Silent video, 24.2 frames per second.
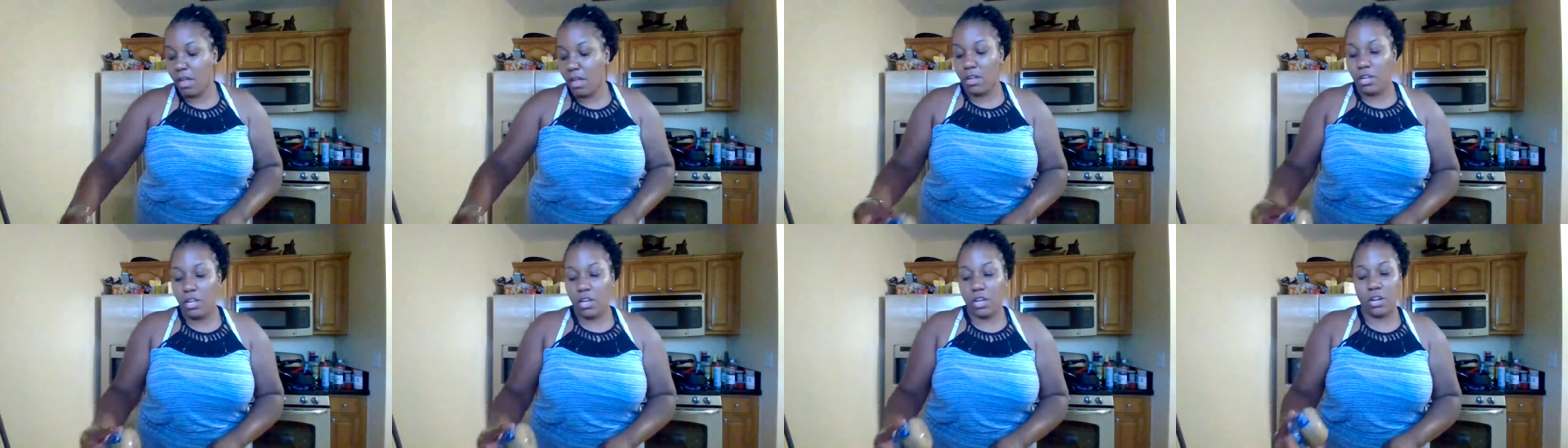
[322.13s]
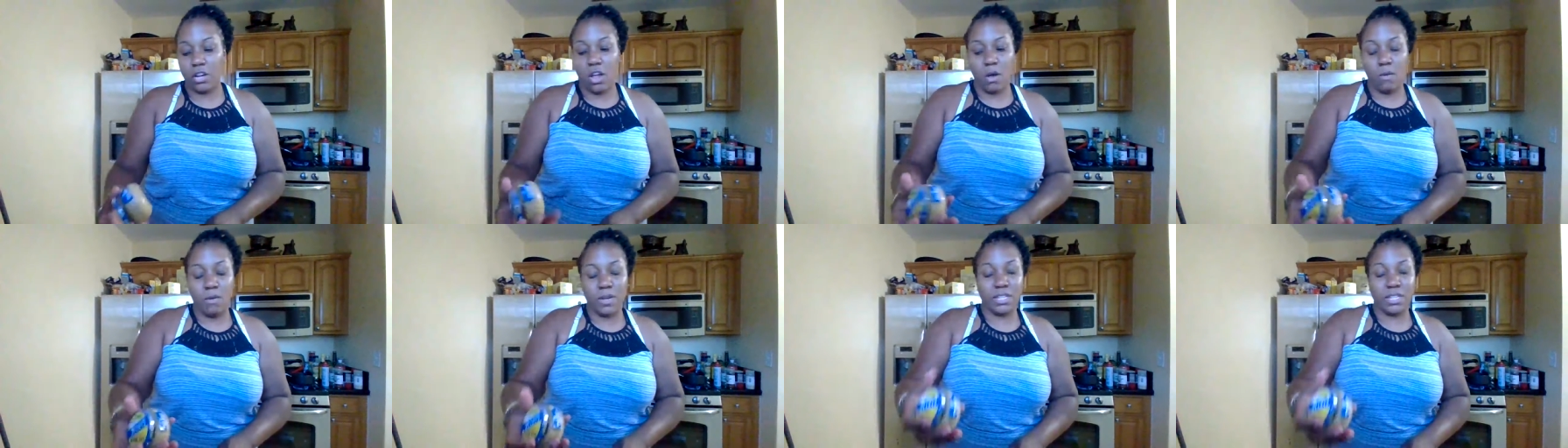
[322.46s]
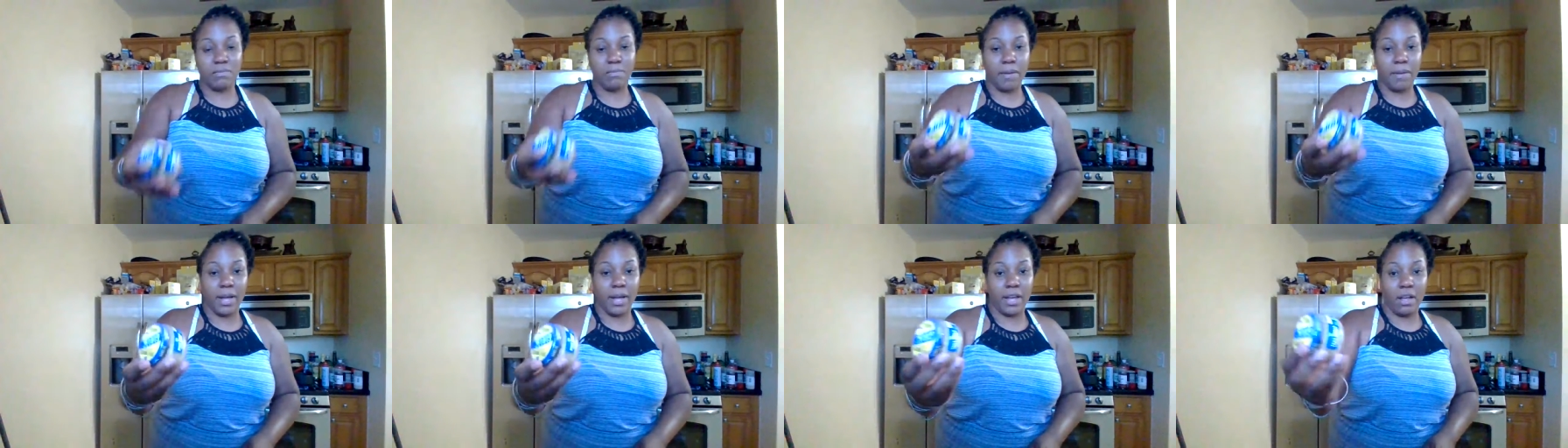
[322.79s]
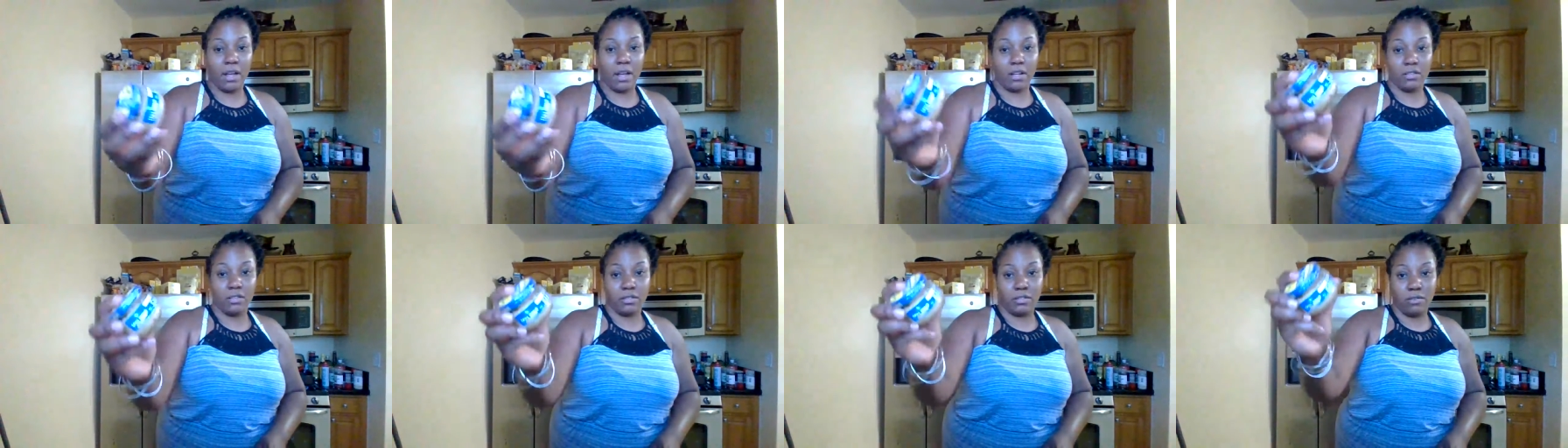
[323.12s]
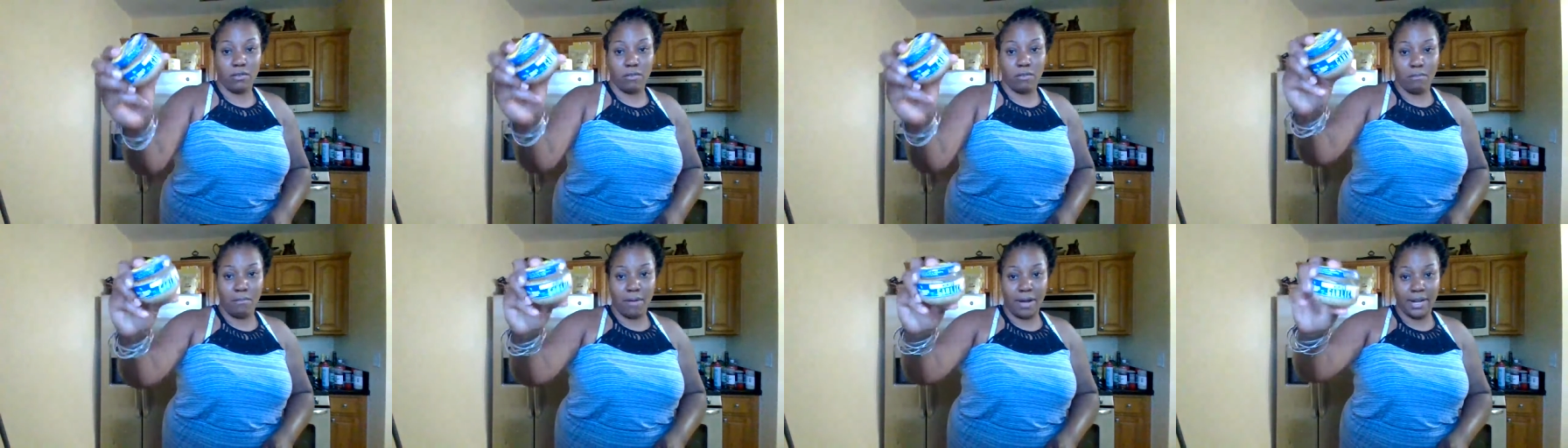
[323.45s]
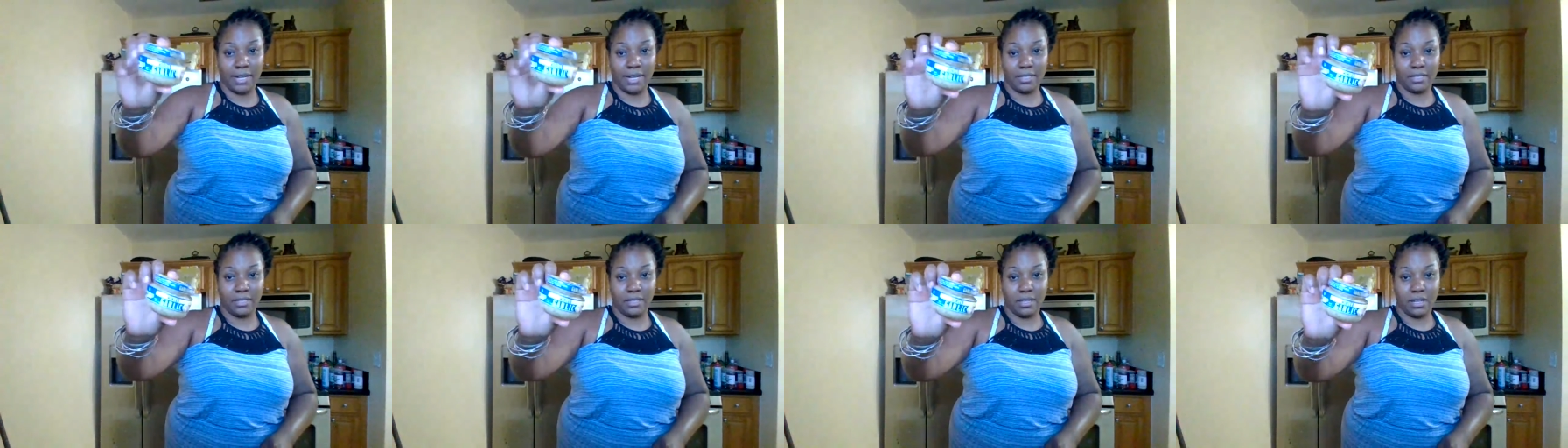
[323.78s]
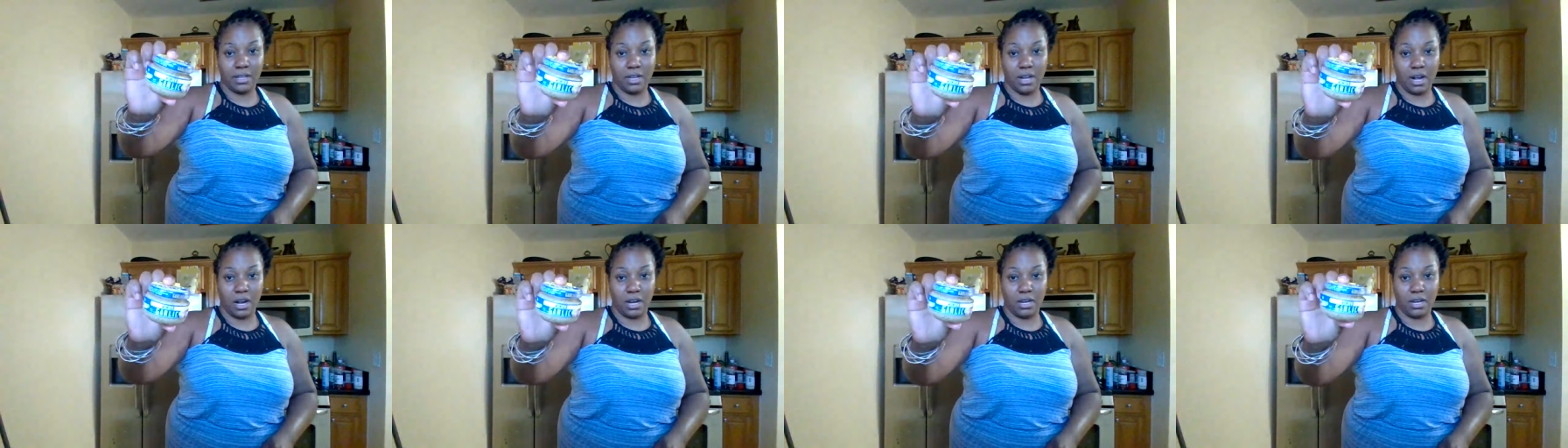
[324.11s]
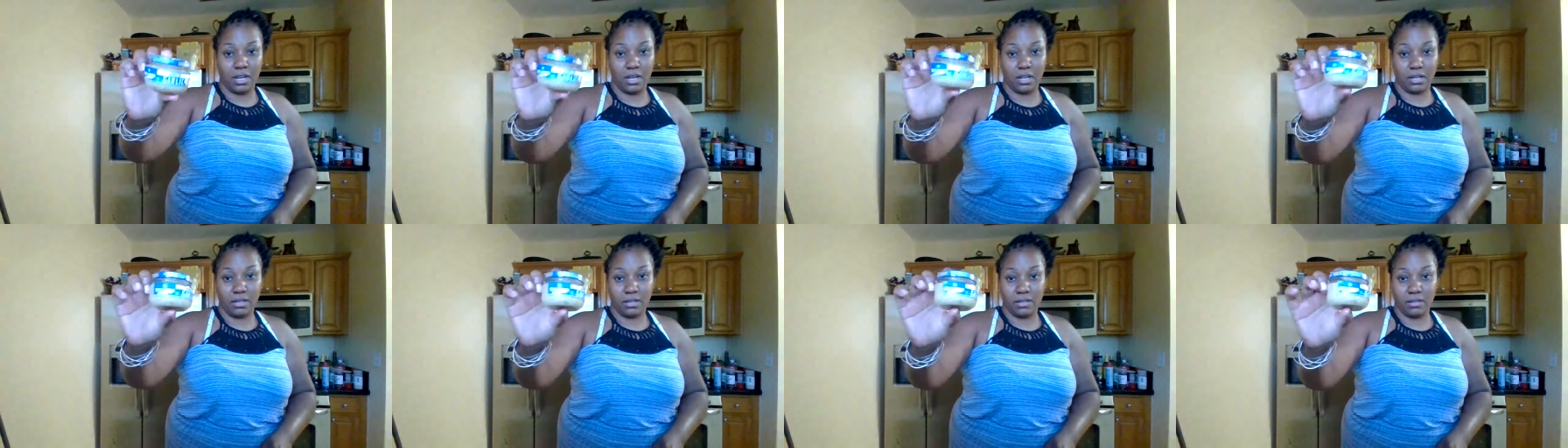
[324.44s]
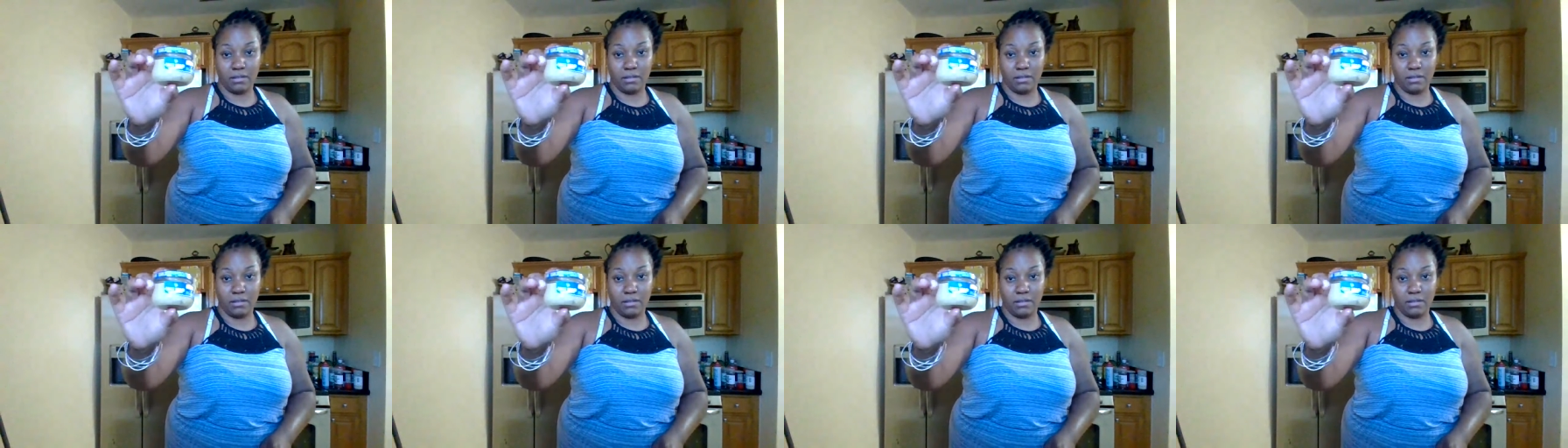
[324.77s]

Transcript: you can always buy also minced garlic.